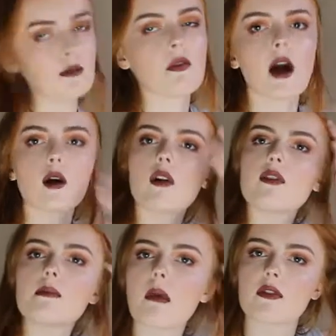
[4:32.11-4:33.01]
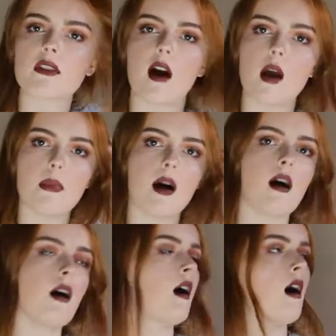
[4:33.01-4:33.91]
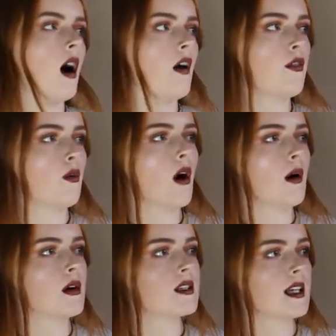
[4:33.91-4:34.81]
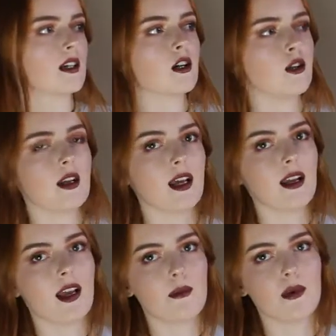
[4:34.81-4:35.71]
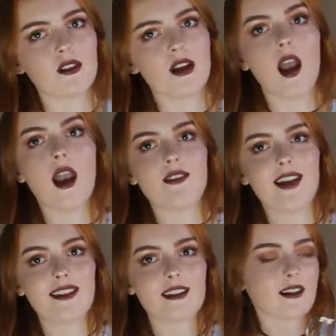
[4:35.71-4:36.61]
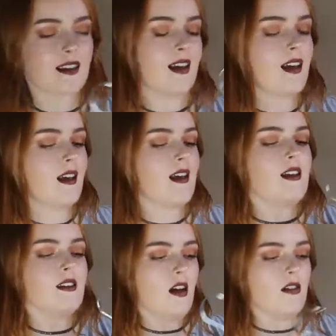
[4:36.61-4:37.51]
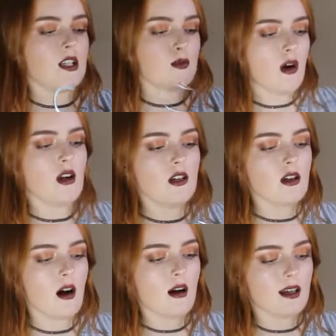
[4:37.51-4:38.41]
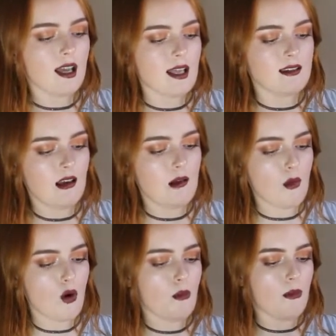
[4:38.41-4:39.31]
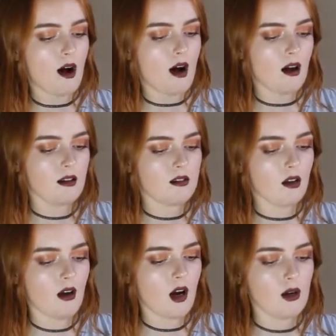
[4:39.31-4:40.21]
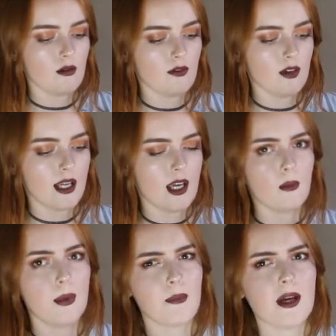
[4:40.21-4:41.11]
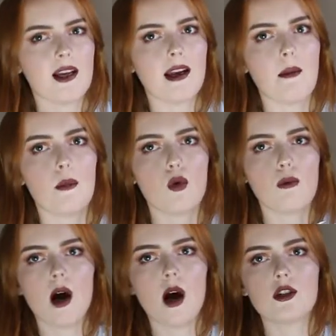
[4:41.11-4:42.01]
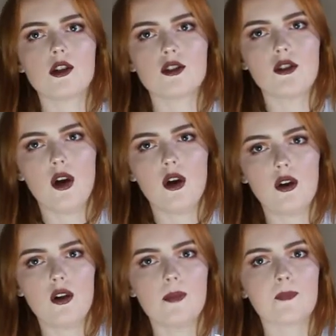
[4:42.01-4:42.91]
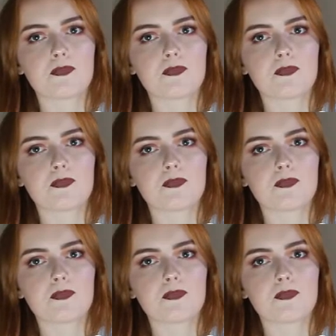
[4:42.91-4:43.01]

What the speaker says: the one that I got a few months ago, but I thought I would include it in here because I love it. So this one you can't get anymore, but hopefully he'll be bringing out more merch soon.